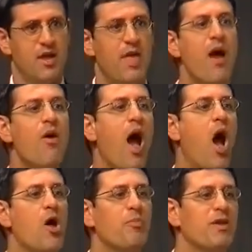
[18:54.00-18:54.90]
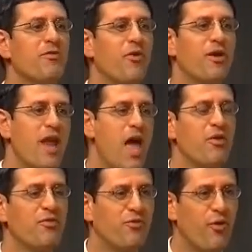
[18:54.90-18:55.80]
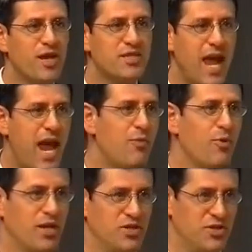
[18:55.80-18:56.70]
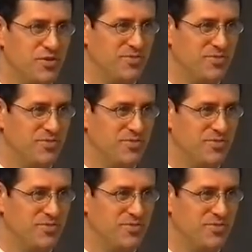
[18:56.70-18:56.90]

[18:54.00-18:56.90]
They were hoping for another free sandwich.